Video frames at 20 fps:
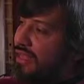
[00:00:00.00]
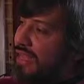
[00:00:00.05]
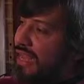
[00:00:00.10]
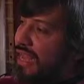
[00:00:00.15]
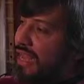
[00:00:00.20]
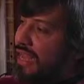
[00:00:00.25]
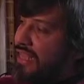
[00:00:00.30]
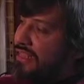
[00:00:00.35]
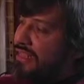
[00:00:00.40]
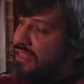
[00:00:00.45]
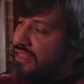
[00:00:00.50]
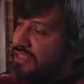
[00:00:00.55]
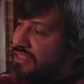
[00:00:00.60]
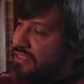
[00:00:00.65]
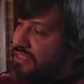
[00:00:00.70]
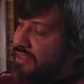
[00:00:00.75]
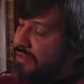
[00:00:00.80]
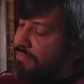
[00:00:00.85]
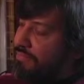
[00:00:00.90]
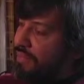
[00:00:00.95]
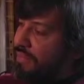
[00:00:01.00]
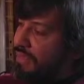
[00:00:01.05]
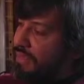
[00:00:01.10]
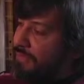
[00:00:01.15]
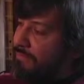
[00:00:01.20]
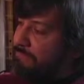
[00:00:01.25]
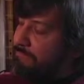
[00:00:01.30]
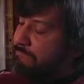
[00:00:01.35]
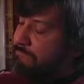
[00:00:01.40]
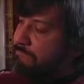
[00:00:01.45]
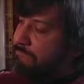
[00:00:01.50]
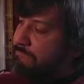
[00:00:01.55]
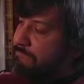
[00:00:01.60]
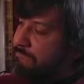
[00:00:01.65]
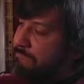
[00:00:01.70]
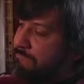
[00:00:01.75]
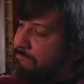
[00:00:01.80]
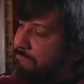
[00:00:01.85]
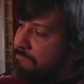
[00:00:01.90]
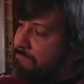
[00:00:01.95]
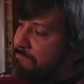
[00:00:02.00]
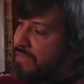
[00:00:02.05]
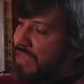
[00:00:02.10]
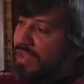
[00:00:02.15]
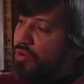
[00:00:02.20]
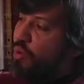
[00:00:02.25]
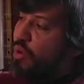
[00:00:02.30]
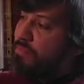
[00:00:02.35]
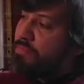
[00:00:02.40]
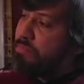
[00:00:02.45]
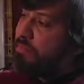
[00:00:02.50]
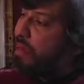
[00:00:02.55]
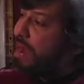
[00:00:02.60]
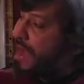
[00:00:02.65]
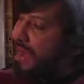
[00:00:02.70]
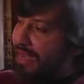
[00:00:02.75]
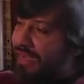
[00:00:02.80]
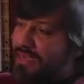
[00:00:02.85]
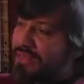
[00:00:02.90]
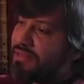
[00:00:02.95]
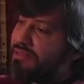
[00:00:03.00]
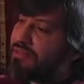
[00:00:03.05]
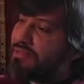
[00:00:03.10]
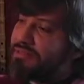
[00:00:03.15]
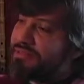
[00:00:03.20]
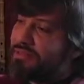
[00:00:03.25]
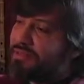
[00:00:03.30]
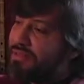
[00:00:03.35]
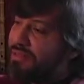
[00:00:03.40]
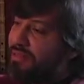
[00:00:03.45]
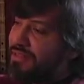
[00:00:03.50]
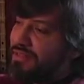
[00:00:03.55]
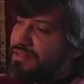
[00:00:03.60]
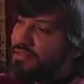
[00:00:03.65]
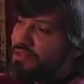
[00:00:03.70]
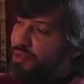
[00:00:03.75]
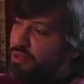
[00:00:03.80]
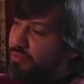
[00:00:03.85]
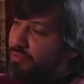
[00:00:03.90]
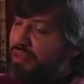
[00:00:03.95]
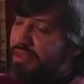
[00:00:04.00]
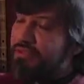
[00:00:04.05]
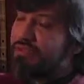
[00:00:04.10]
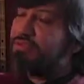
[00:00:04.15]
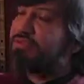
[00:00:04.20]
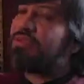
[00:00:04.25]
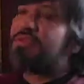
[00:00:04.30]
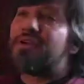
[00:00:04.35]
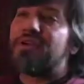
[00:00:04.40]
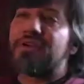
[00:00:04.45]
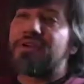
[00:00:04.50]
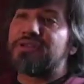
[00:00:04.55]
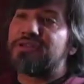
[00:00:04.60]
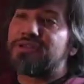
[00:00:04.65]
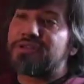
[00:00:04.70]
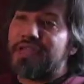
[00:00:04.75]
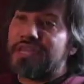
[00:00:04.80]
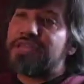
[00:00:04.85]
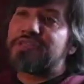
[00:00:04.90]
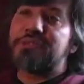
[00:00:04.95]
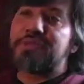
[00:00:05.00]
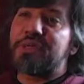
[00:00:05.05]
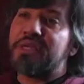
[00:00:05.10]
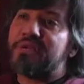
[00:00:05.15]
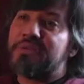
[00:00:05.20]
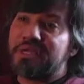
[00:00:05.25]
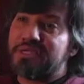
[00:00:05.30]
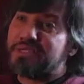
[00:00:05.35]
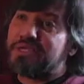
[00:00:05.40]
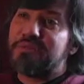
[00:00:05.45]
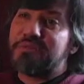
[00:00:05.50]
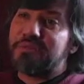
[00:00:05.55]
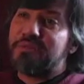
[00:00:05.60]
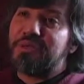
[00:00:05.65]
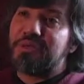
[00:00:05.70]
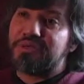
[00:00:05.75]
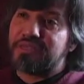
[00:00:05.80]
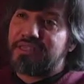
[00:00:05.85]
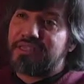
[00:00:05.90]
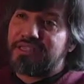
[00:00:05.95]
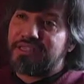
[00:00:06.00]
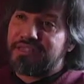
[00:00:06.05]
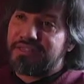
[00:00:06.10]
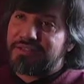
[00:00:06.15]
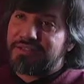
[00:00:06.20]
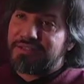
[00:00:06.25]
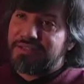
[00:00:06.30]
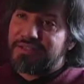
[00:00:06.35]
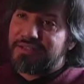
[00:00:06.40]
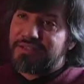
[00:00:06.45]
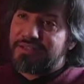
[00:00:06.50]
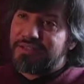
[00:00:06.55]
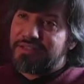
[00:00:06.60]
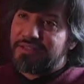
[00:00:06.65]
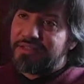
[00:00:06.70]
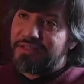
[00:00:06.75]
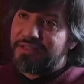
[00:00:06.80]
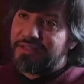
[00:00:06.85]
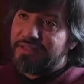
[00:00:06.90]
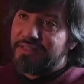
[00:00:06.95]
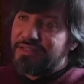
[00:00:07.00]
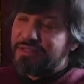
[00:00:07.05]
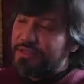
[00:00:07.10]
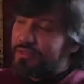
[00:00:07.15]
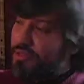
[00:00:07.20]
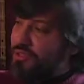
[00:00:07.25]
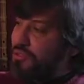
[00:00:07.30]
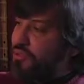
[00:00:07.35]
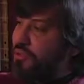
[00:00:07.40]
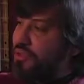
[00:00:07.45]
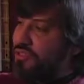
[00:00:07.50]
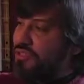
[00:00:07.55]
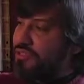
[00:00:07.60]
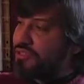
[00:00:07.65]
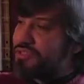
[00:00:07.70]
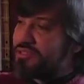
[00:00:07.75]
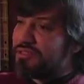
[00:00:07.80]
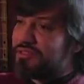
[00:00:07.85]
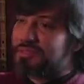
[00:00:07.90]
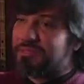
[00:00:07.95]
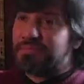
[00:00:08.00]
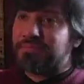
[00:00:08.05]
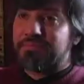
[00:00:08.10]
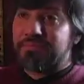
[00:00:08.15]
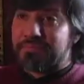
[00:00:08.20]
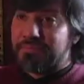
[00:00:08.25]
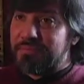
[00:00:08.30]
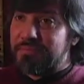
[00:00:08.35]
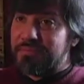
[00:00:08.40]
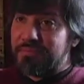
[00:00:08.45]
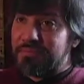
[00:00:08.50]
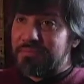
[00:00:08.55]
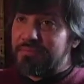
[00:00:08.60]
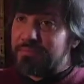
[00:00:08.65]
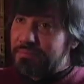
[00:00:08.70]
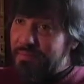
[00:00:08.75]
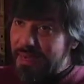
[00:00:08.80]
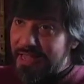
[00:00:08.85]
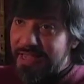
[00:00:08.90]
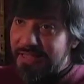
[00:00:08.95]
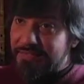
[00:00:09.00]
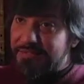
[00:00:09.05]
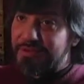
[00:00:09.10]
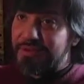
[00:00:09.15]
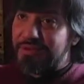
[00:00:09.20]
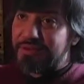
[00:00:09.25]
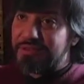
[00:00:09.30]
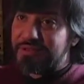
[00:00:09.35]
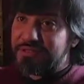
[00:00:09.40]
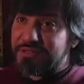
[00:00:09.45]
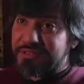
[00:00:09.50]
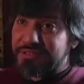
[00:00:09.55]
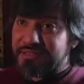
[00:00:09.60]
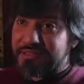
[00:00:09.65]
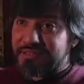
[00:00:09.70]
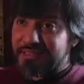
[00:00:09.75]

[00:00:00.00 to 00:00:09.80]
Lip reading: I did something, I went back to my first experience in music, which was play first,